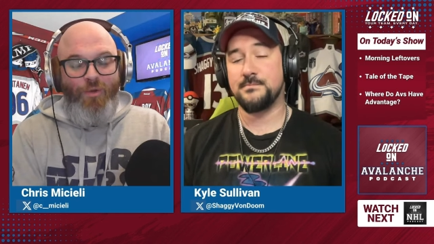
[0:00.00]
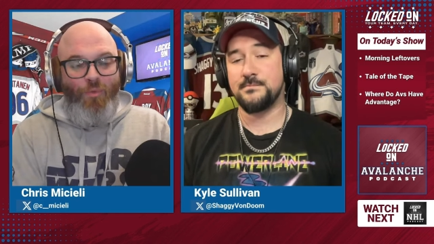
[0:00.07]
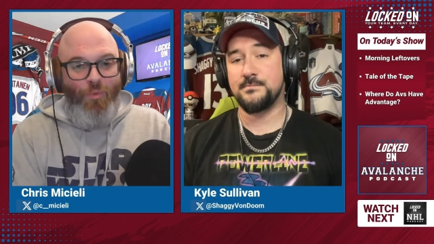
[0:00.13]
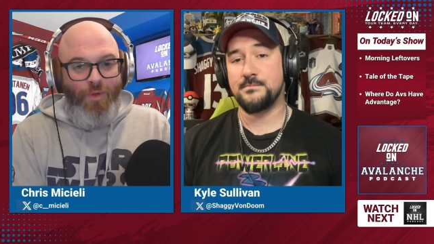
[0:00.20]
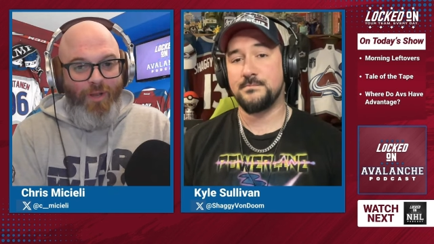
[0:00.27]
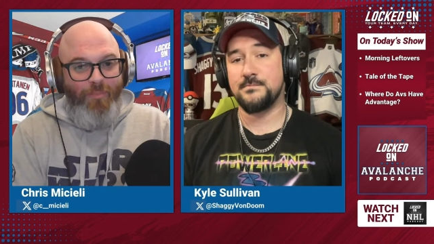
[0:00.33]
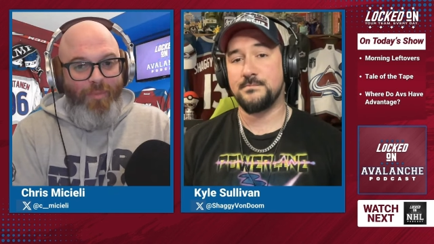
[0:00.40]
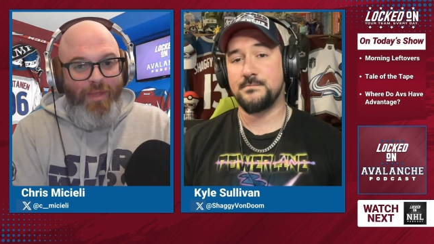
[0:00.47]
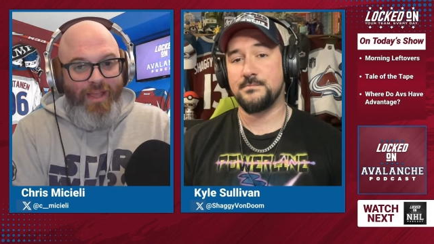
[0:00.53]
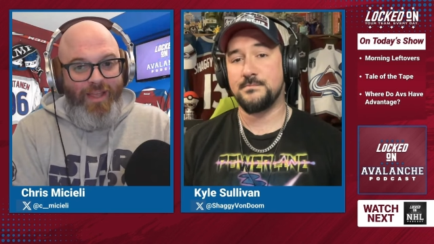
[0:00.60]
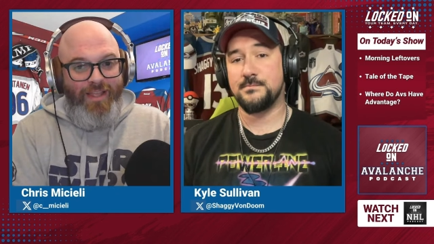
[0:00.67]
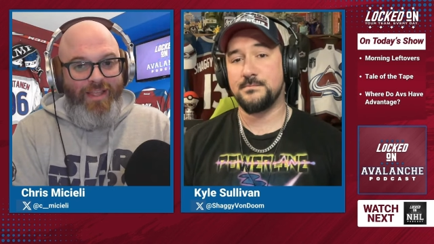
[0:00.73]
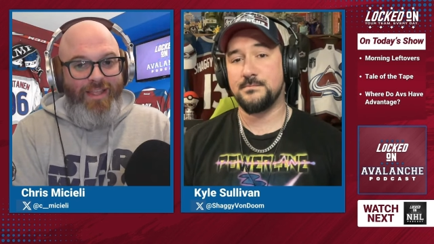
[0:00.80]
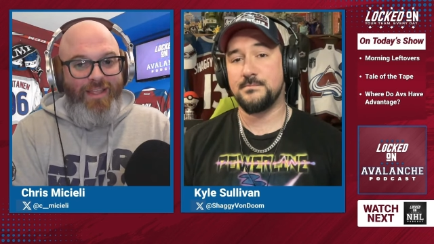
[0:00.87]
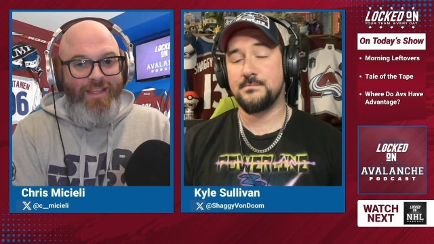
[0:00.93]

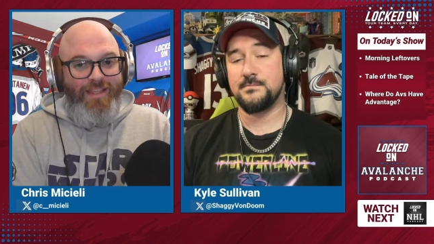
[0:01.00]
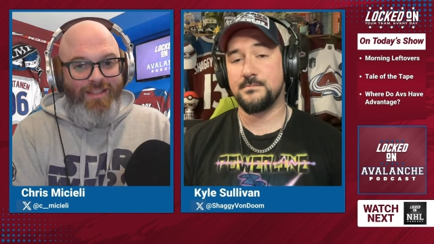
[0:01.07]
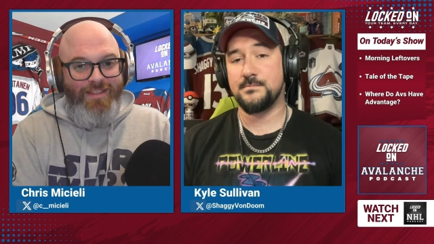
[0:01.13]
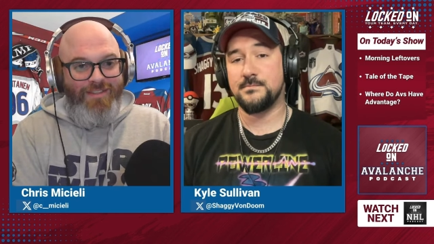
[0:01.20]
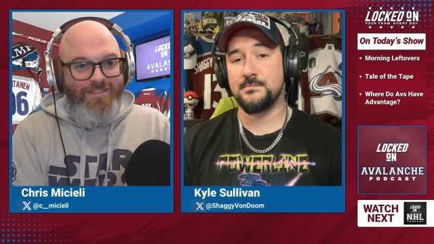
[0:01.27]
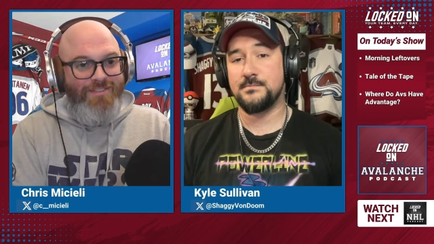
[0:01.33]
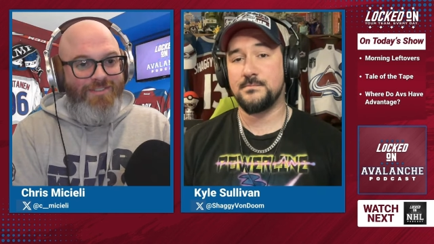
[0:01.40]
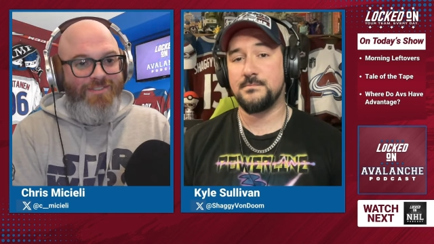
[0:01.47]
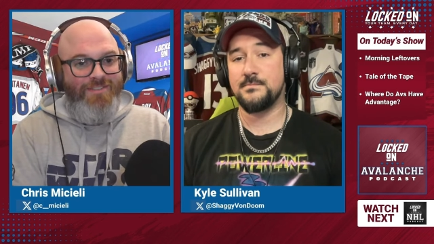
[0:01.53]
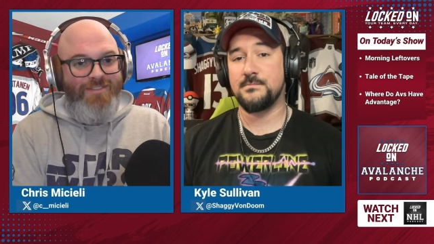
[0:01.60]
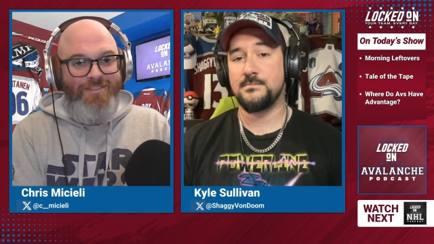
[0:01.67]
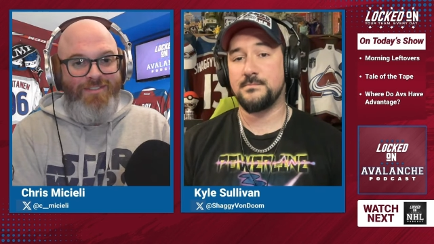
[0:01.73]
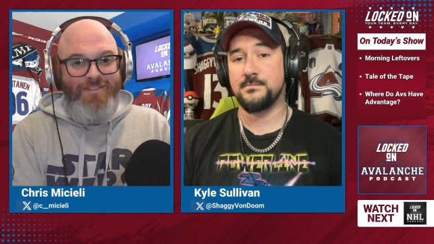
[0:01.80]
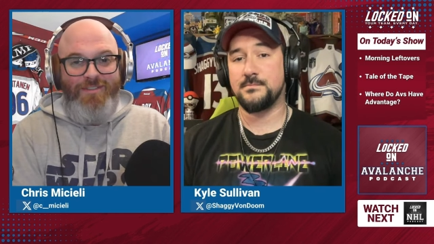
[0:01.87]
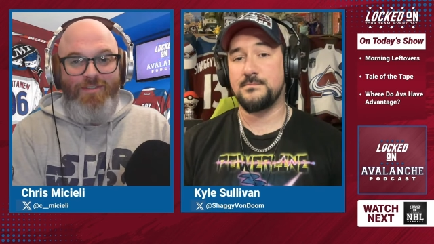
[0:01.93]
Speaker 1: Winnipeg is
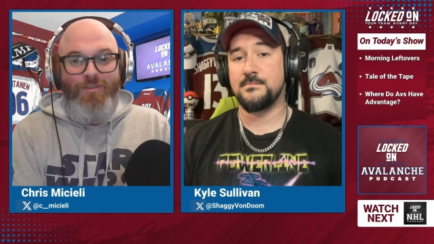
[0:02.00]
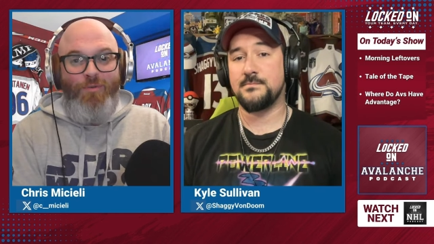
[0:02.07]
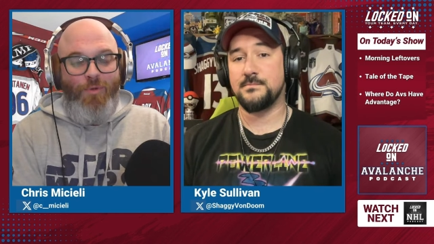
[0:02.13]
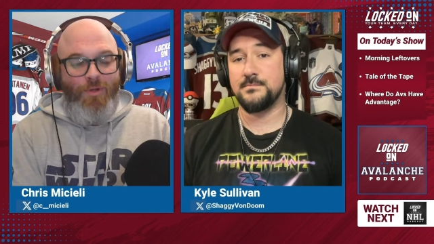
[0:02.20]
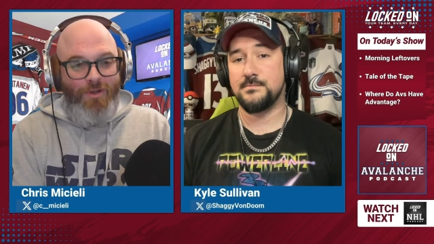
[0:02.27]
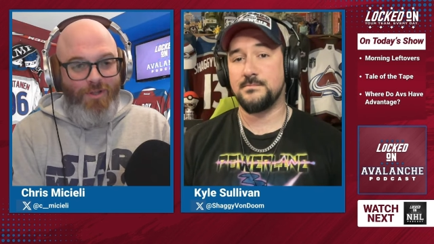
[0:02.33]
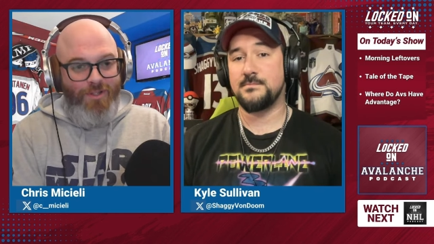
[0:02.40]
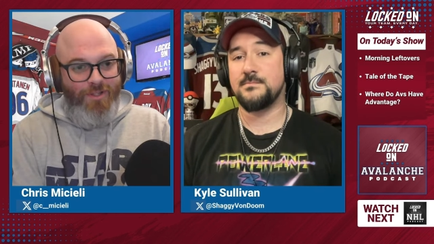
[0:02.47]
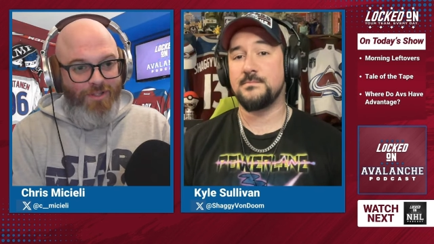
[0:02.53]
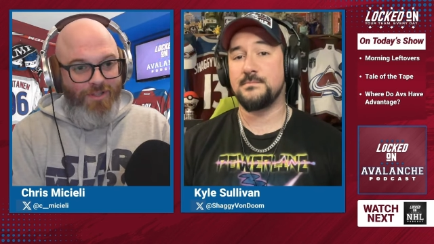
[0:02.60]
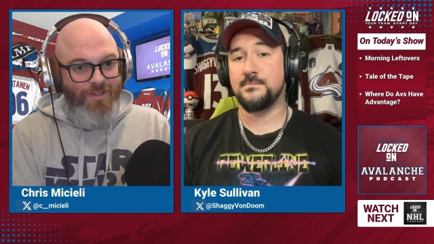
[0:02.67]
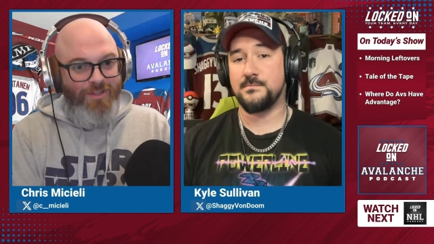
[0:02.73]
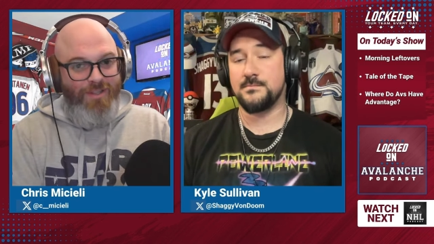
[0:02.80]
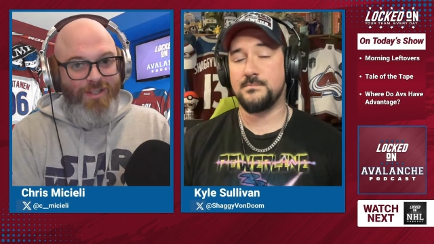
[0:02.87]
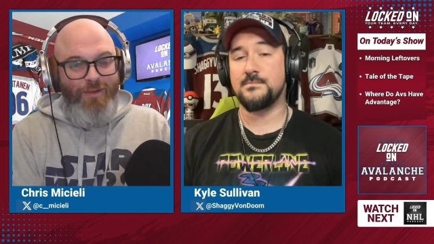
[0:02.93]
we're gonna
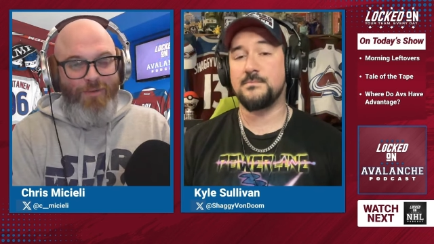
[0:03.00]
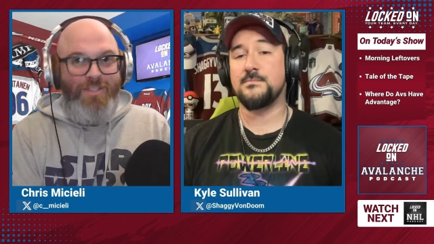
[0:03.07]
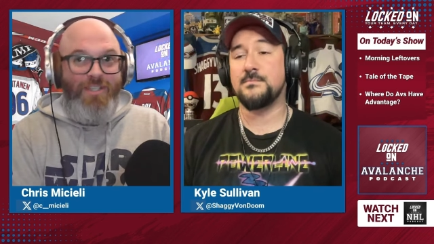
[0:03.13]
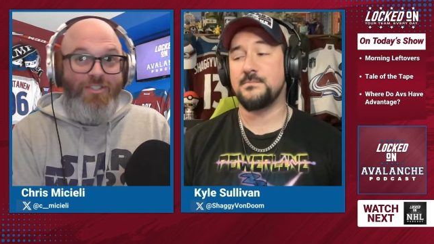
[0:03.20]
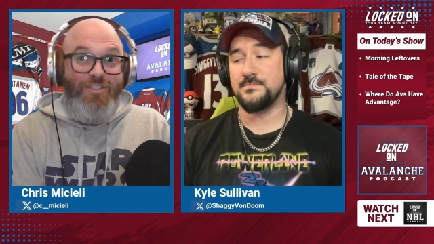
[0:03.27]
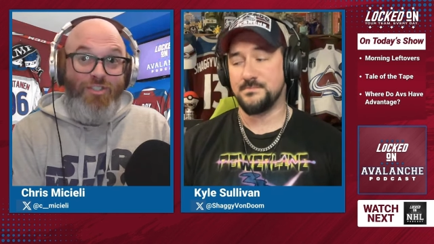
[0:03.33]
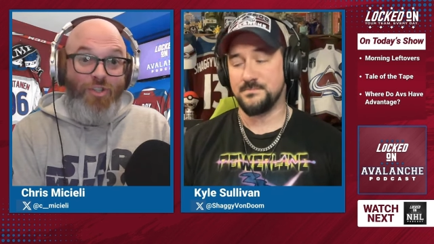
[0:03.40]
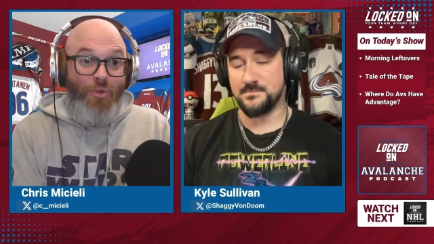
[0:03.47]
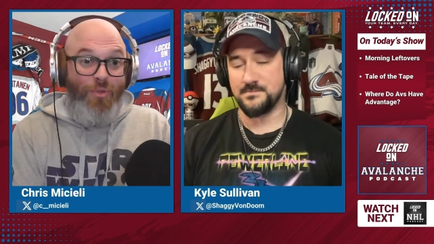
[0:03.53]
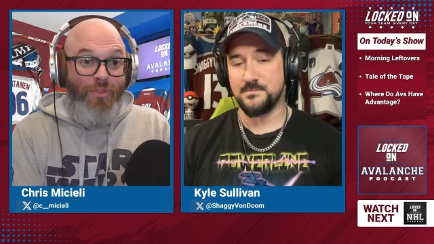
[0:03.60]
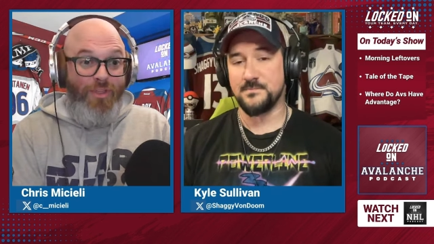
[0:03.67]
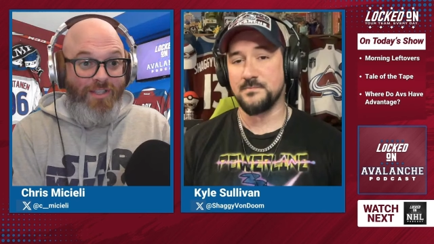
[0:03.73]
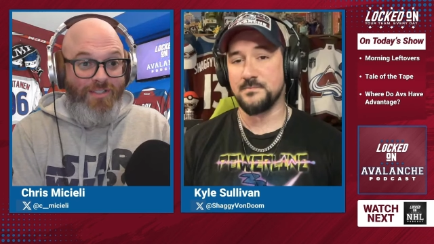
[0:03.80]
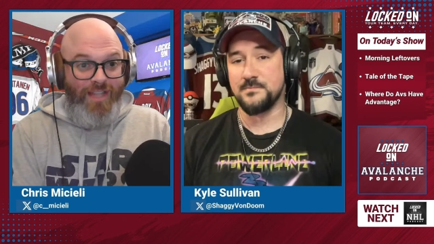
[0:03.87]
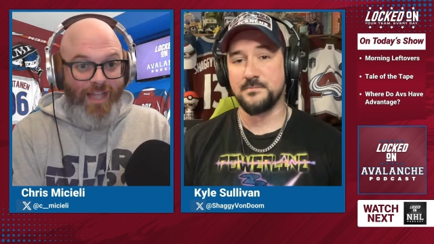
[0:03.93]
I don't want to say slow
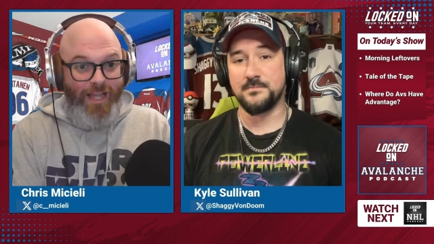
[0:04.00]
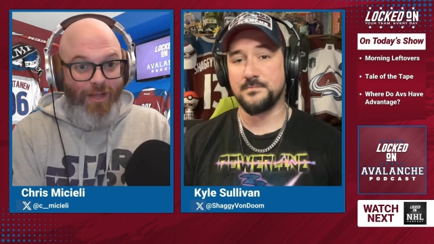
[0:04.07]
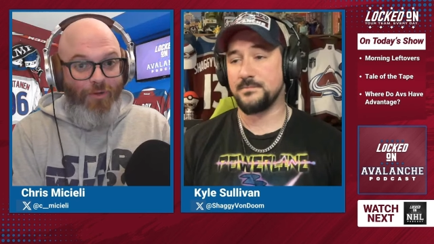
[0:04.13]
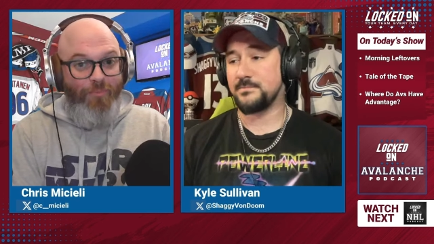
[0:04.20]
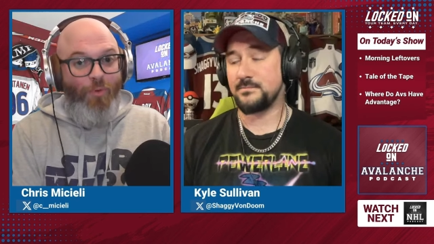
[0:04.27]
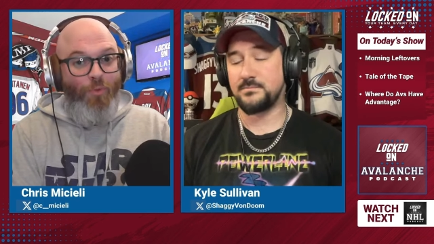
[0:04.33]
things down,